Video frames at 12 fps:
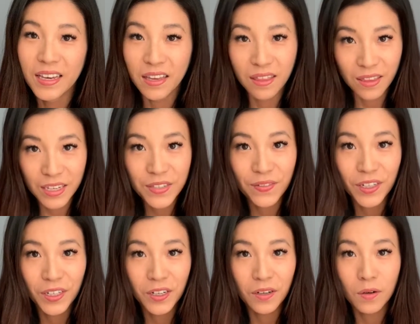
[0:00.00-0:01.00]
In this
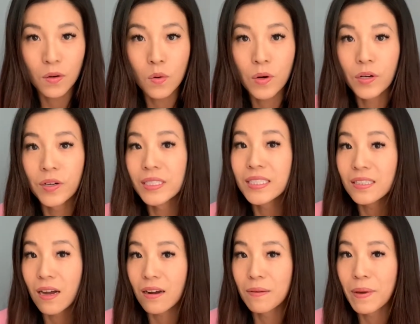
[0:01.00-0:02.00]
video, we're going to
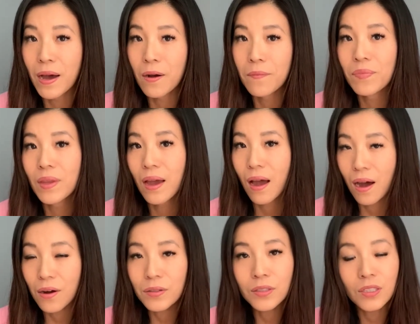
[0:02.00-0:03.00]
talk about
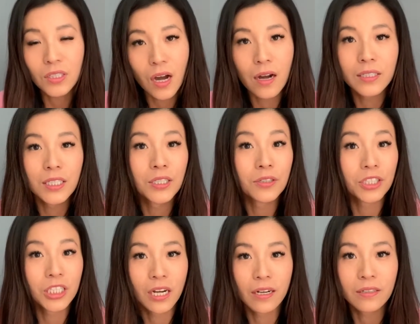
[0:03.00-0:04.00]
how to talk to your
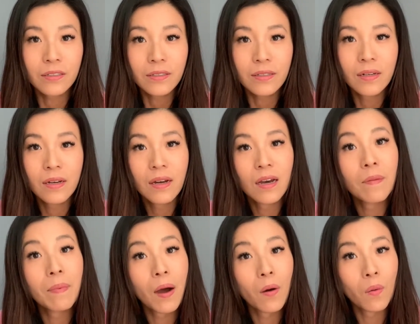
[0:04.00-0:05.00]
child
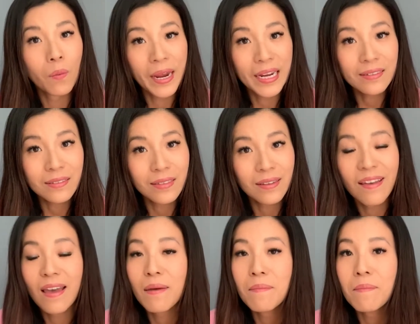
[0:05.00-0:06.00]
about weight
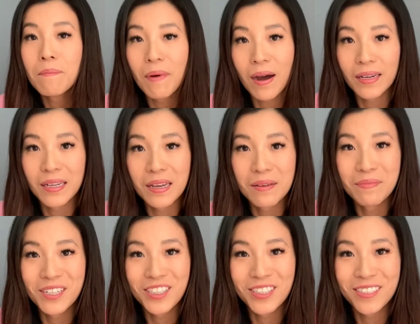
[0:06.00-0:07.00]
and body
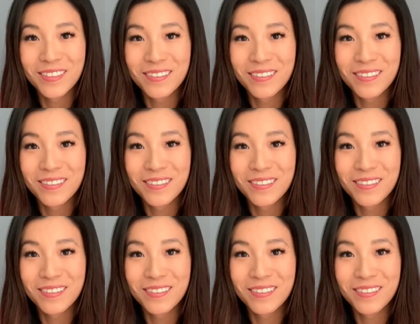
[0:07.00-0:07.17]
image.